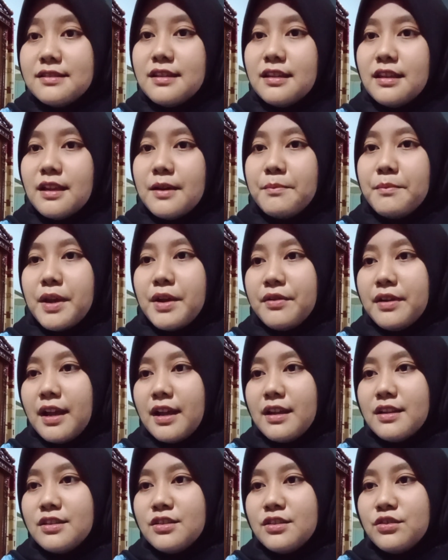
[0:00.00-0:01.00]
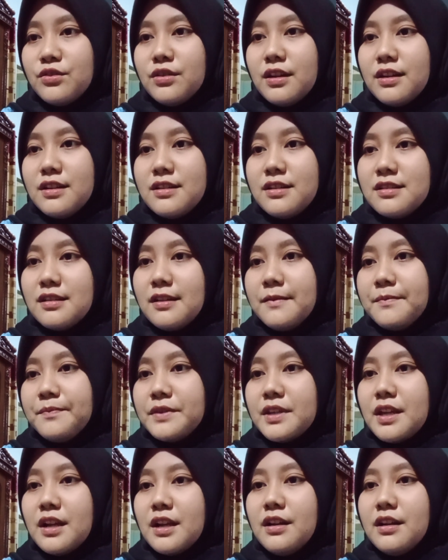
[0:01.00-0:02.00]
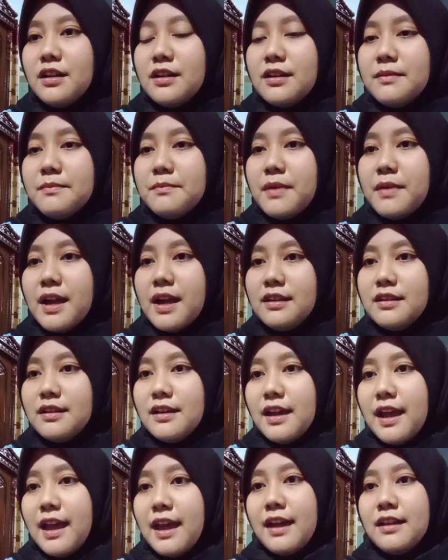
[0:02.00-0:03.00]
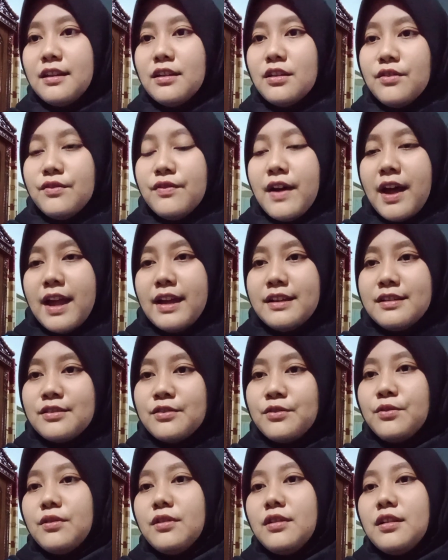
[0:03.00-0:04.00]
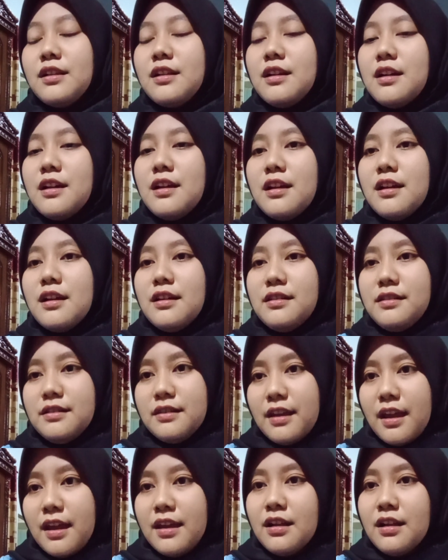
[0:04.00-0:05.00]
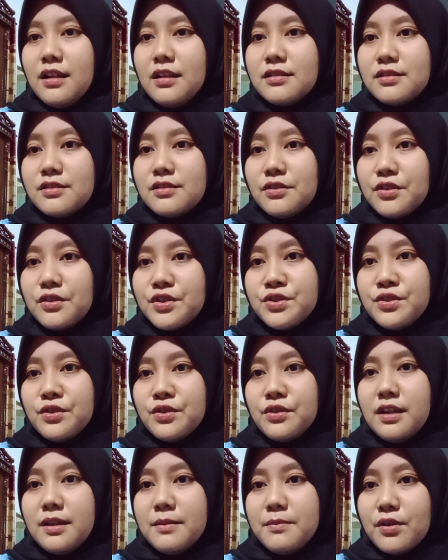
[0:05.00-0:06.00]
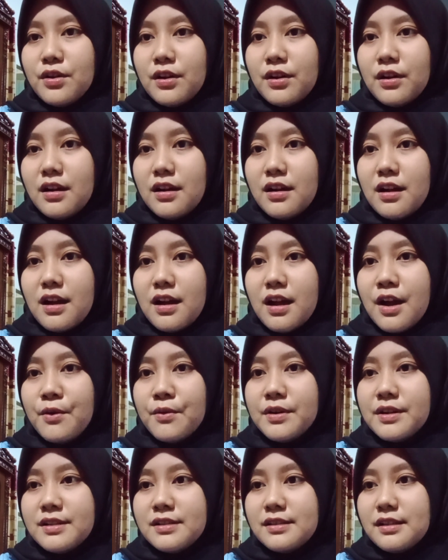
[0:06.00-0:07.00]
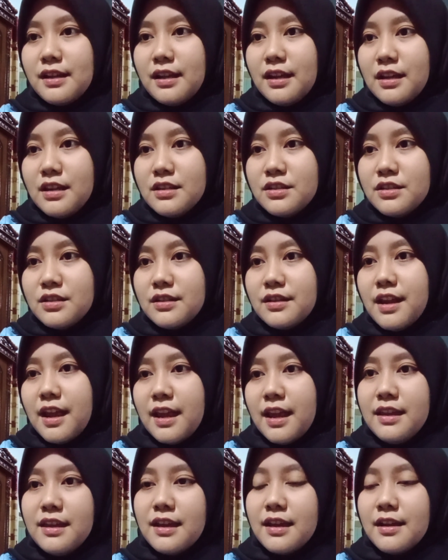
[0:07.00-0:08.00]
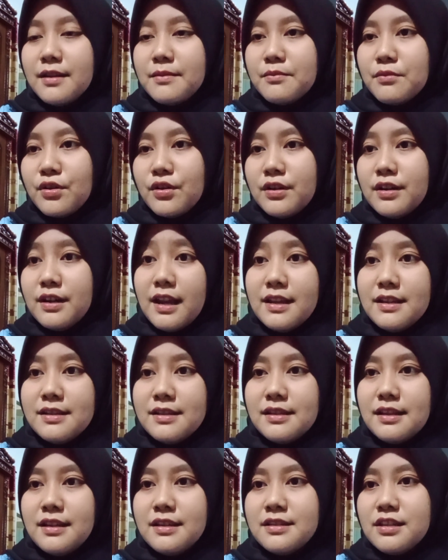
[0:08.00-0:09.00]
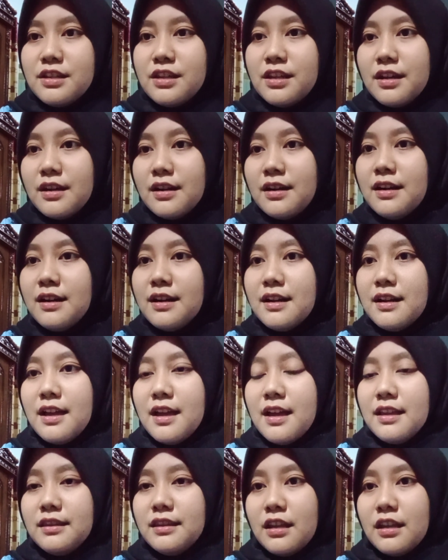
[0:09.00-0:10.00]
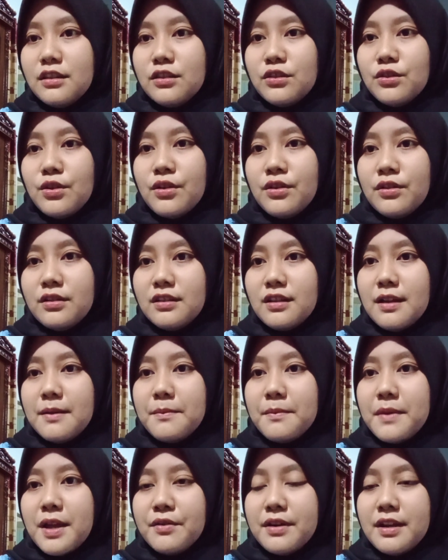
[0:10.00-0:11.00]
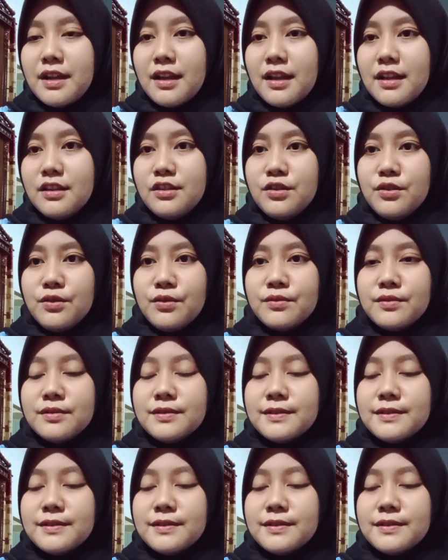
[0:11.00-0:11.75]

American students learn by the end of high school. They also study more hours each day and more days each year than North Americans do.